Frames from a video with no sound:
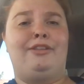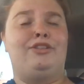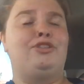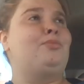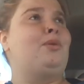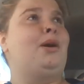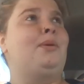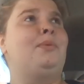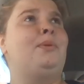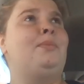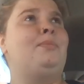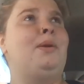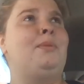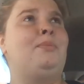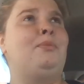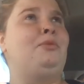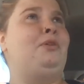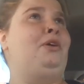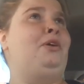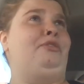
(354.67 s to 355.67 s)
There's probably
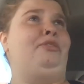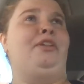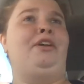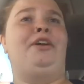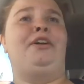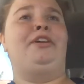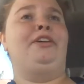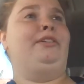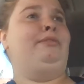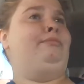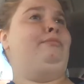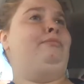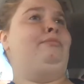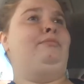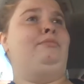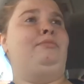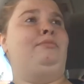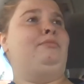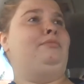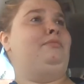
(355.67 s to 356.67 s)
people out there
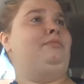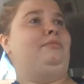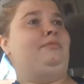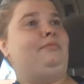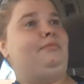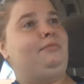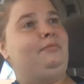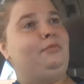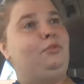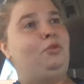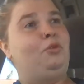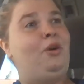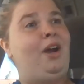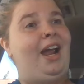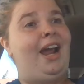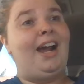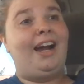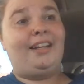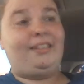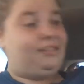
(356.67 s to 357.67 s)
who
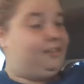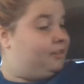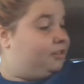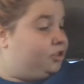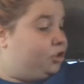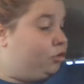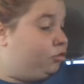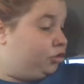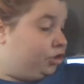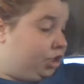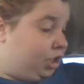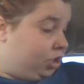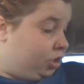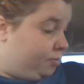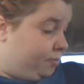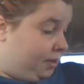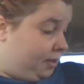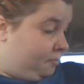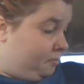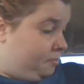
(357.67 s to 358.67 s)
has, no
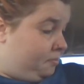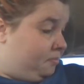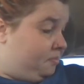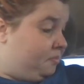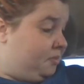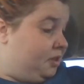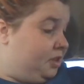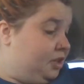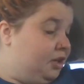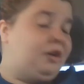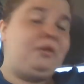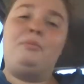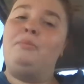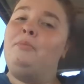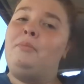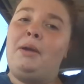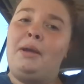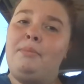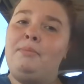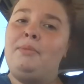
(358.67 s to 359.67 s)
judgment, but there
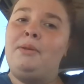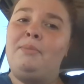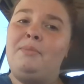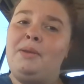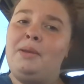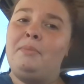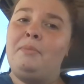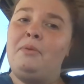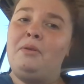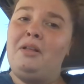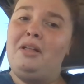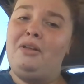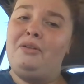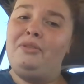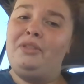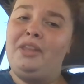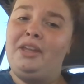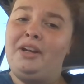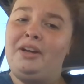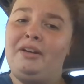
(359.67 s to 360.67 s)
might be people
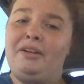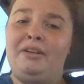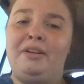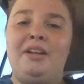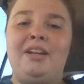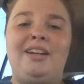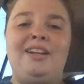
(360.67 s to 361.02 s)
out there.